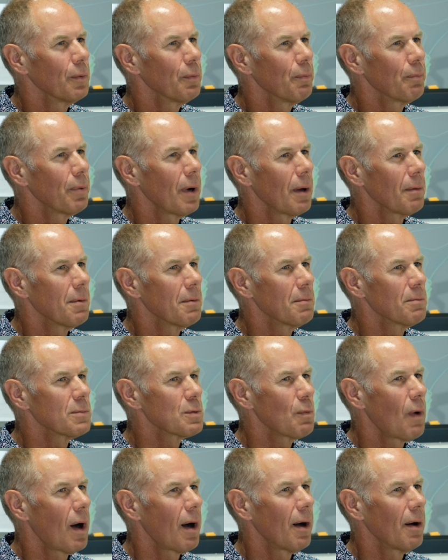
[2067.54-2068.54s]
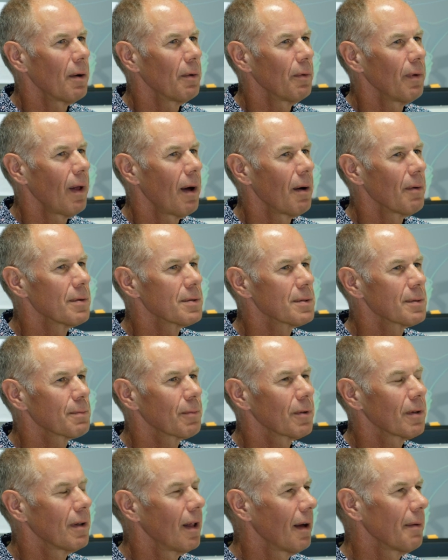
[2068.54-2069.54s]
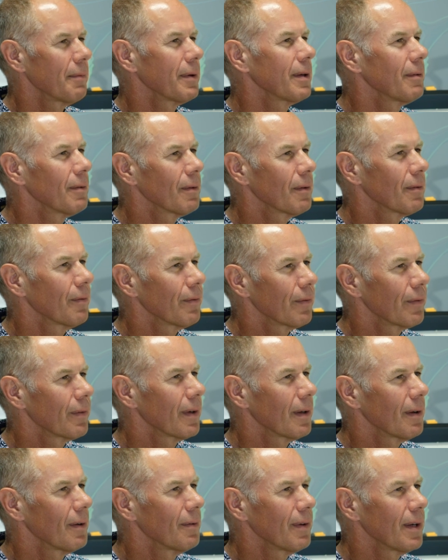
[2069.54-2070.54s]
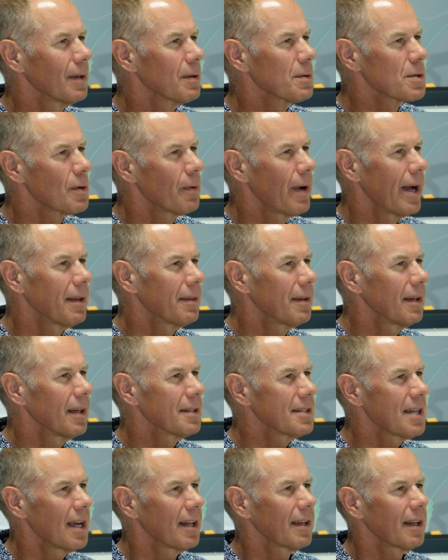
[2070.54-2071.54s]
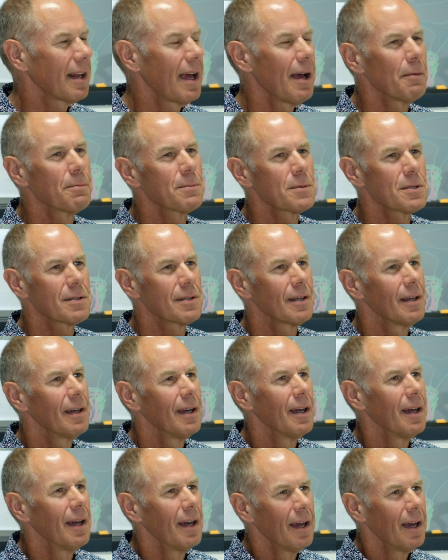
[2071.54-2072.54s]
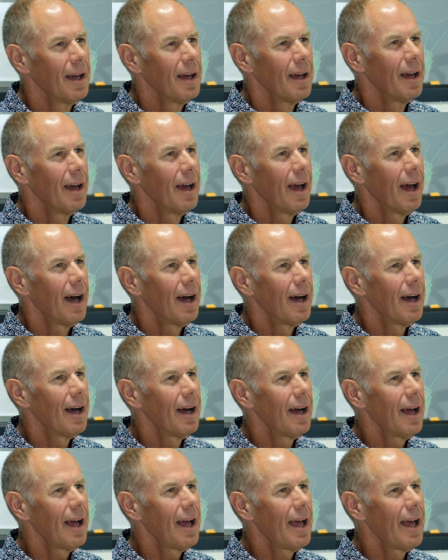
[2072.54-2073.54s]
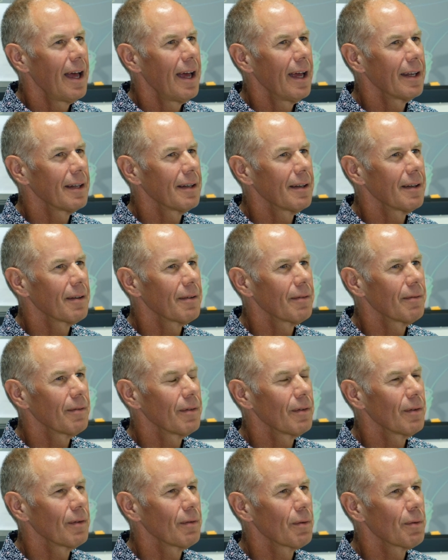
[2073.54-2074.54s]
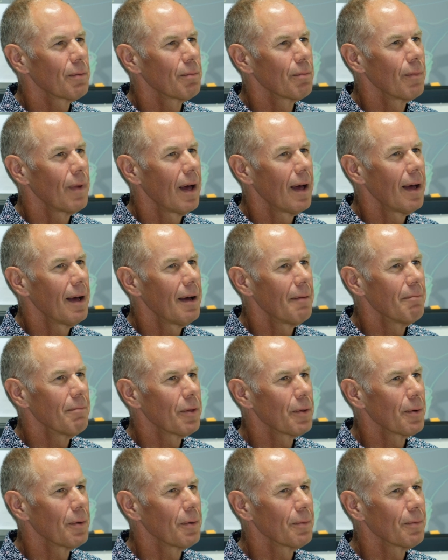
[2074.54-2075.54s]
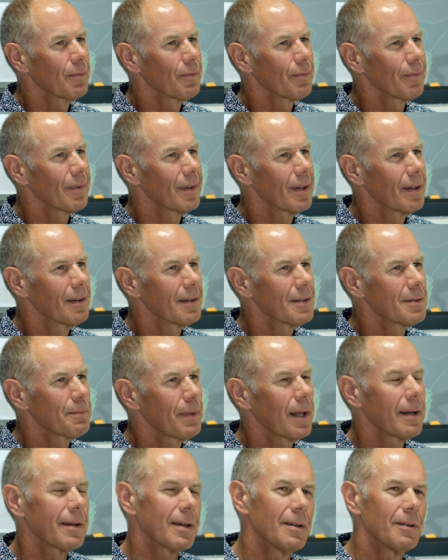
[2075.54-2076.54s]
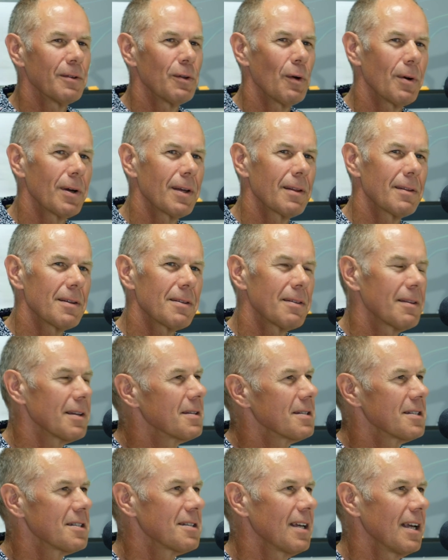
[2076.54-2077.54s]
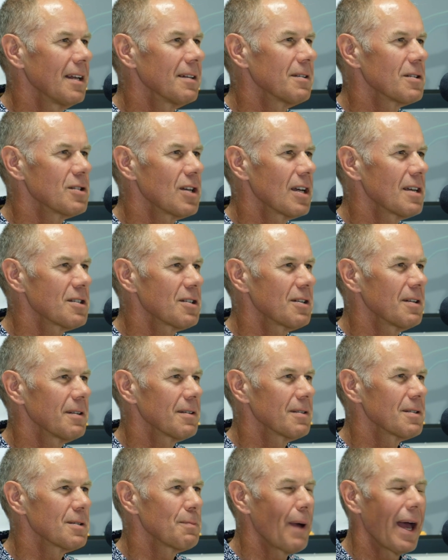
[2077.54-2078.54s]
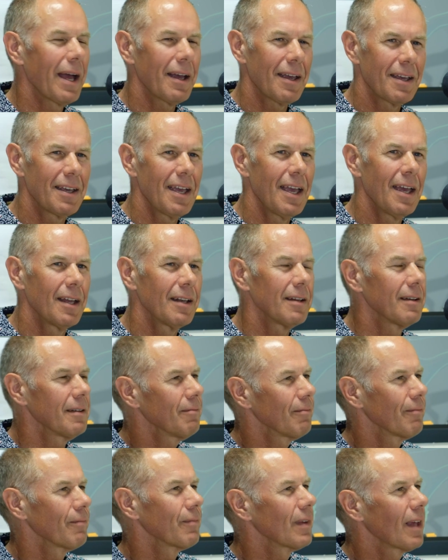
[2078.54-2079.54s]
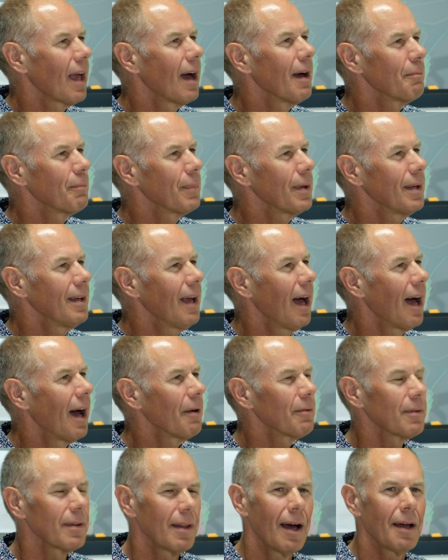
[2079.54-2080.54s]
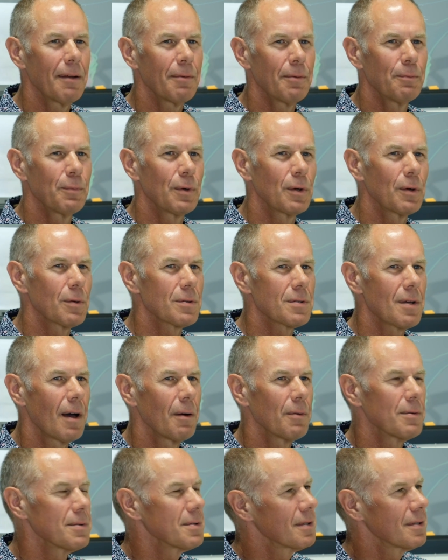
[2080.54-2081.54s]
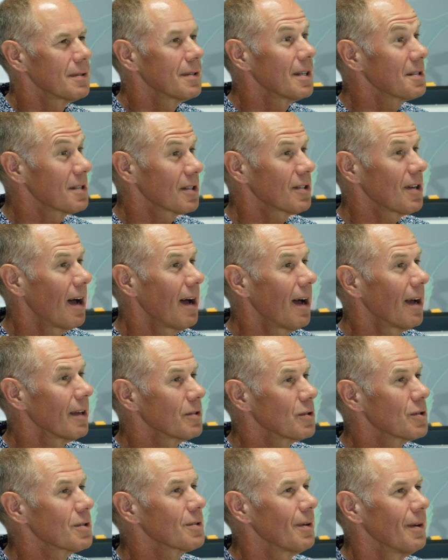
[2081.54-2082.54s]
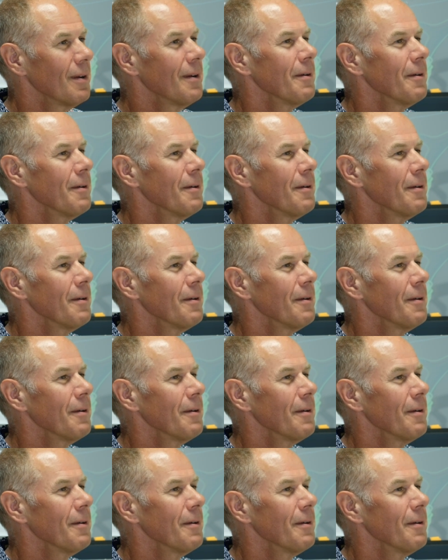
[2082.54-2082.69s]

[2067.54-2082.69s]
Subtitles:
problems while I was climbing hills around the Italian Alps. and thought, it's bloody annoying that this indigestion's back again. It can't be heart-related because I was discharged